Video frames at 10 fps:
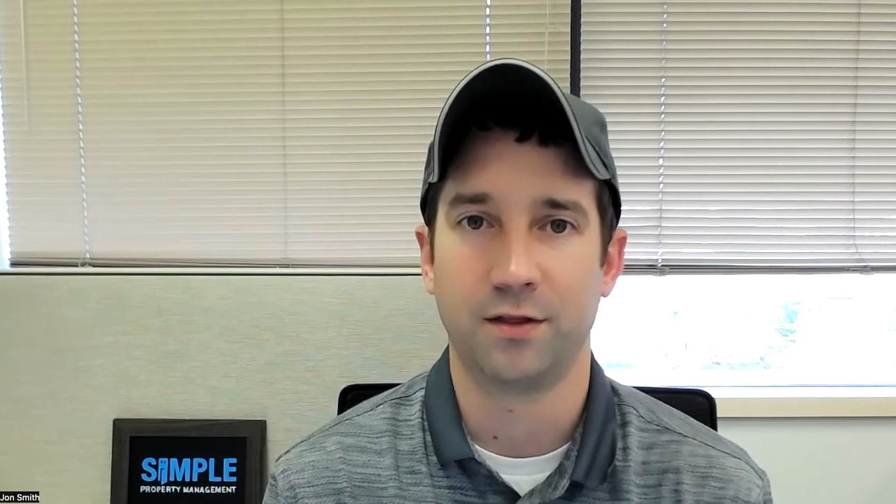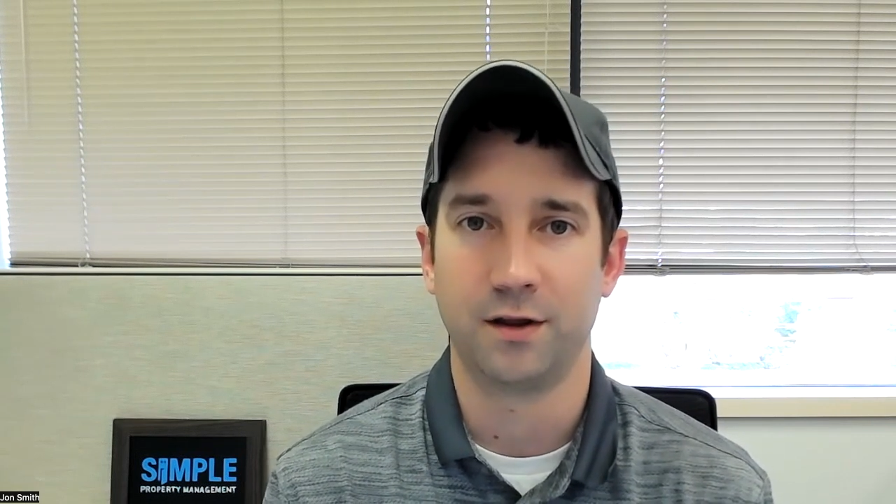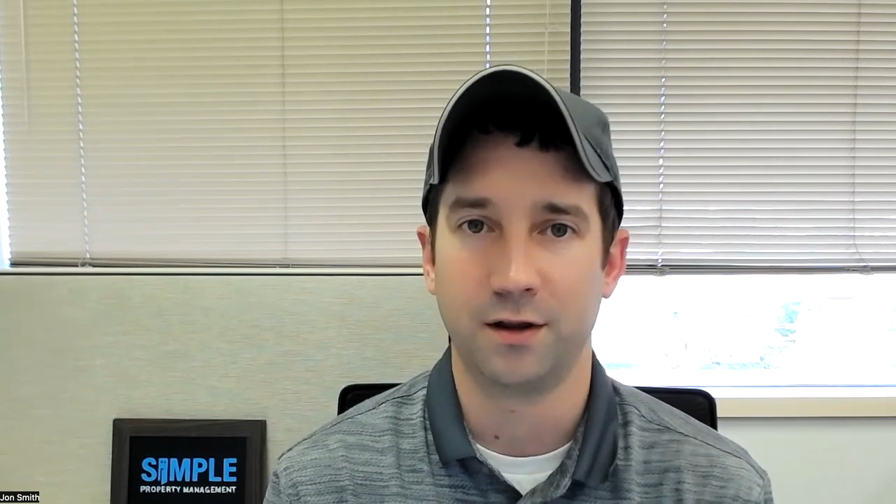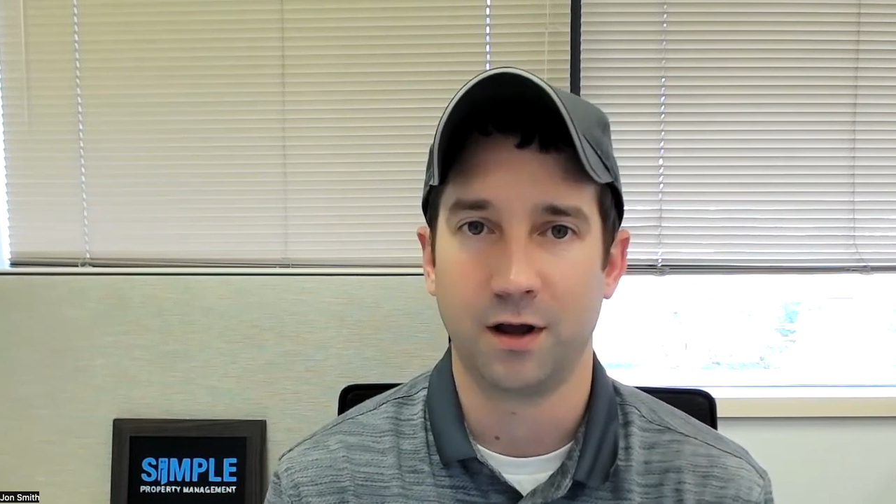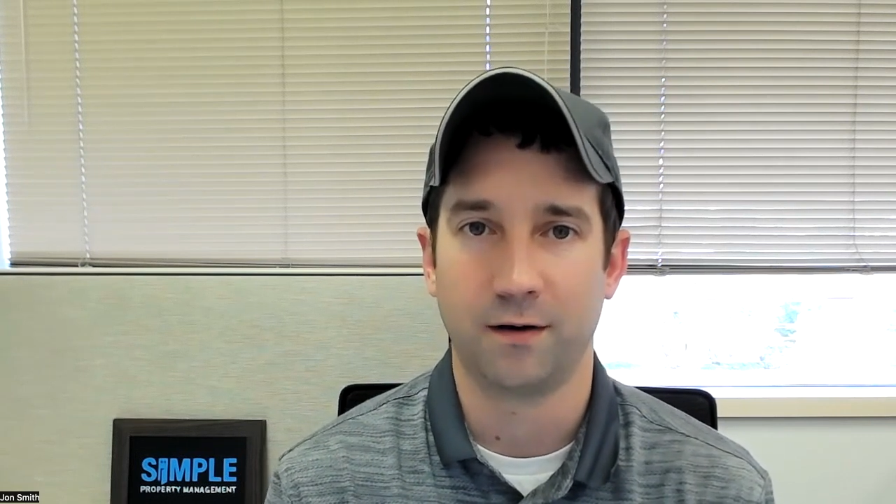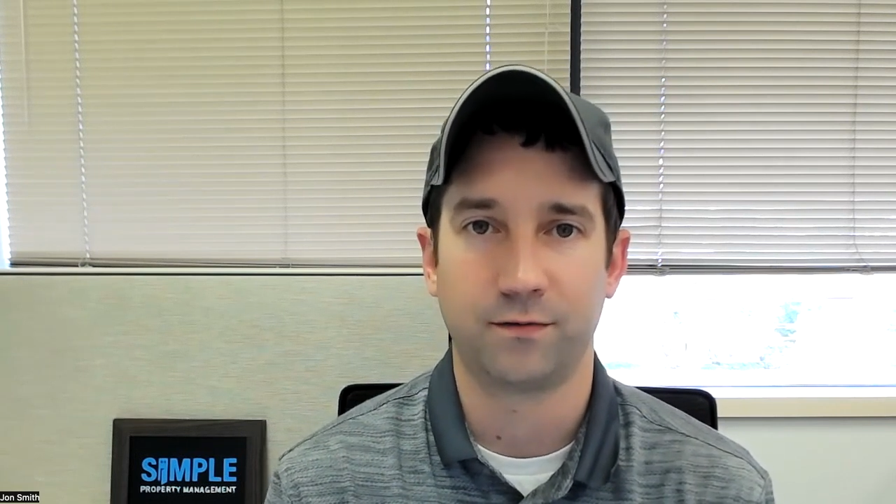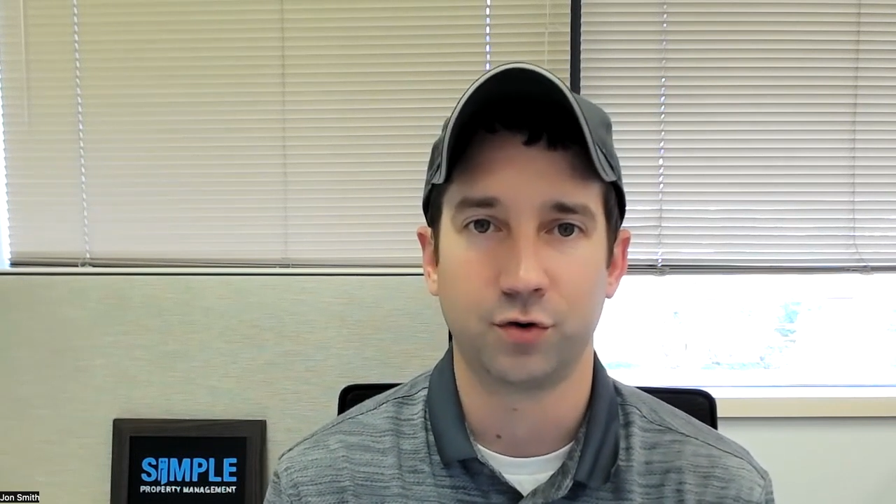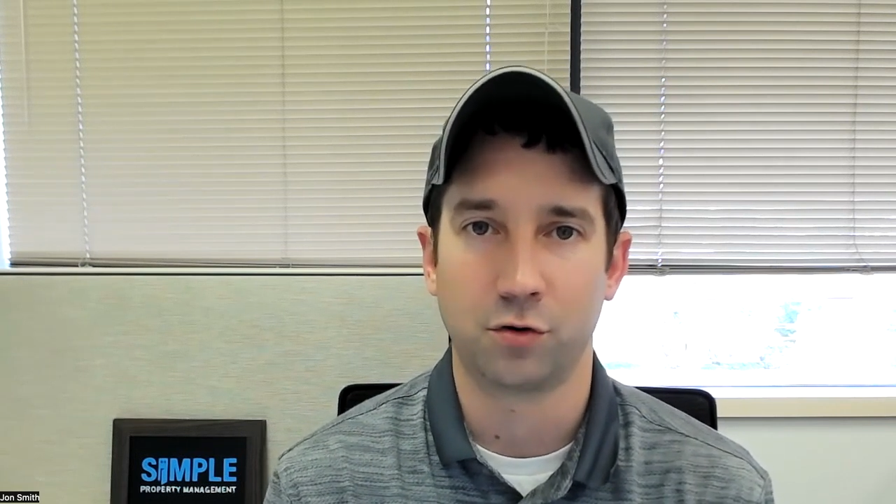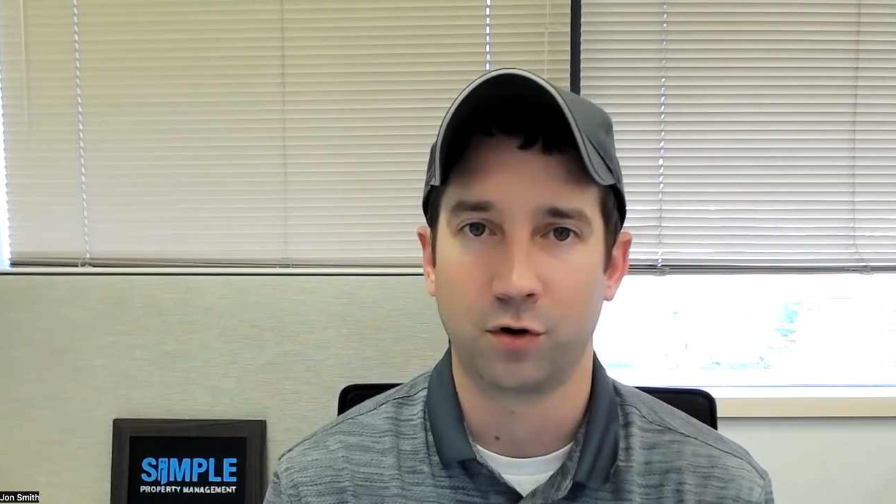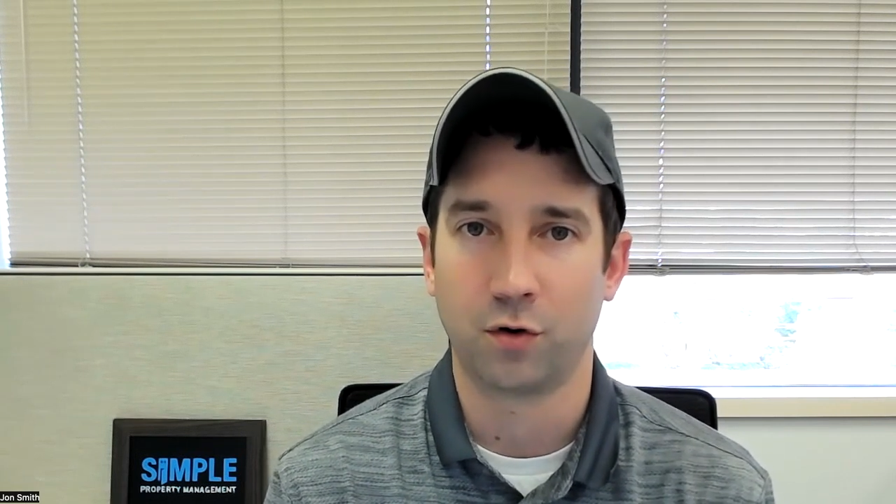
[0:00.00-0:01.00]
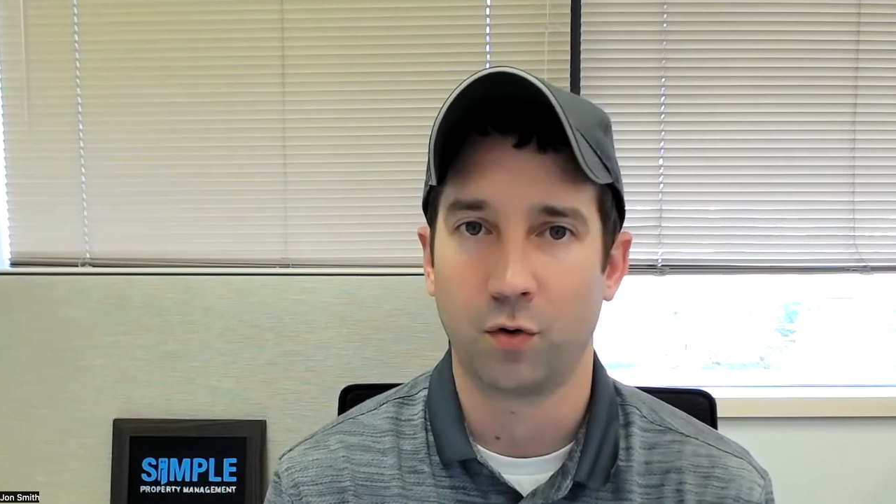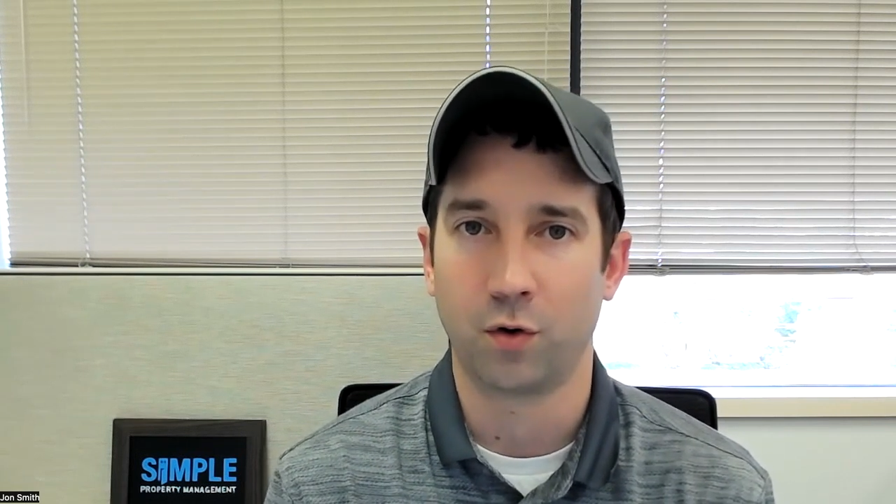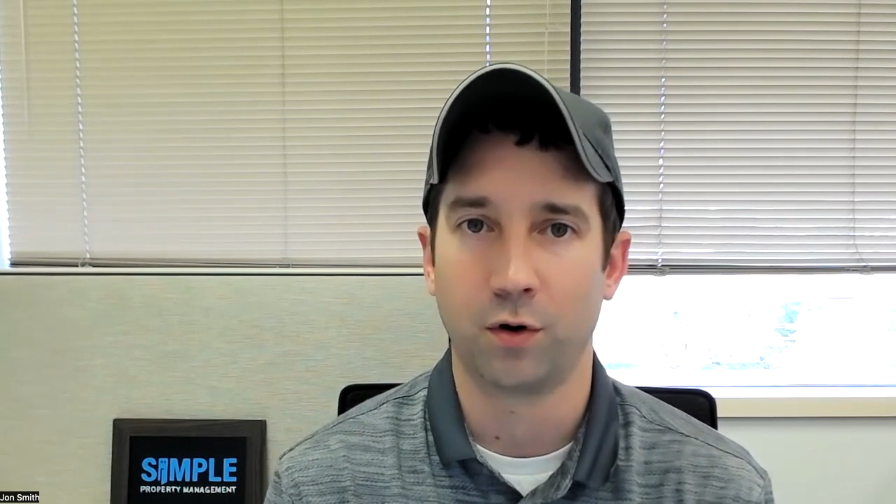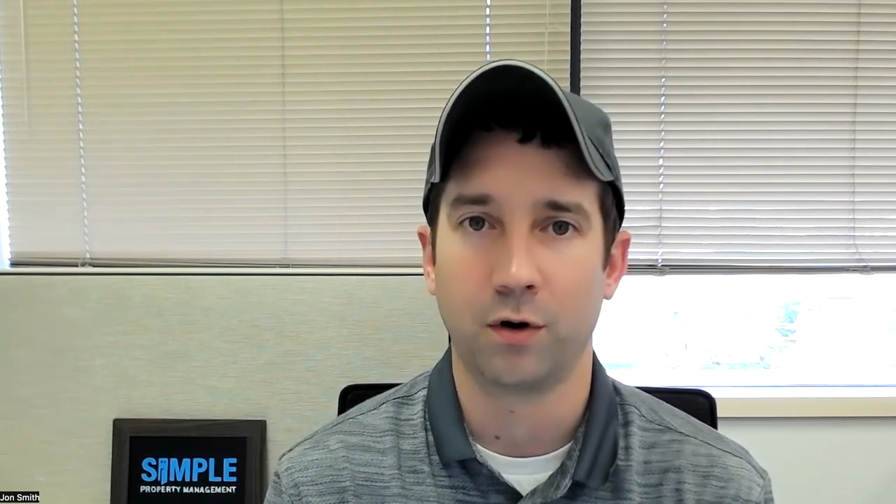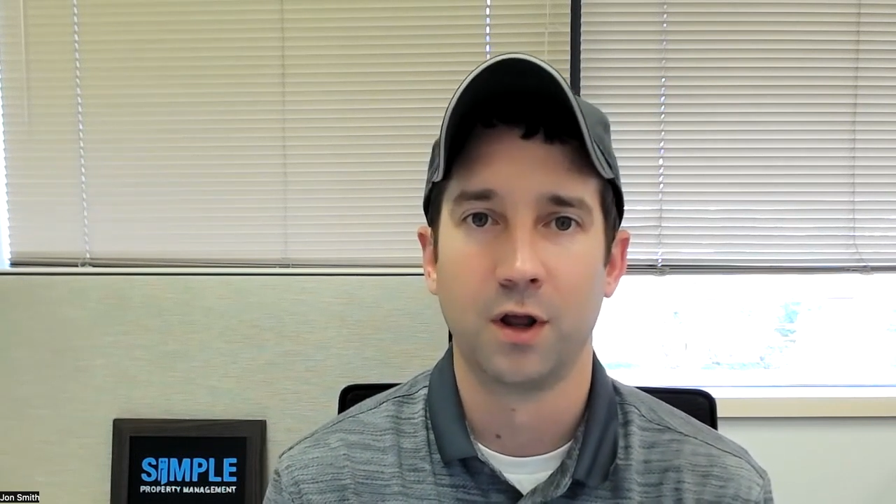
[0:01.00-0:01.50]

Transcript: the floor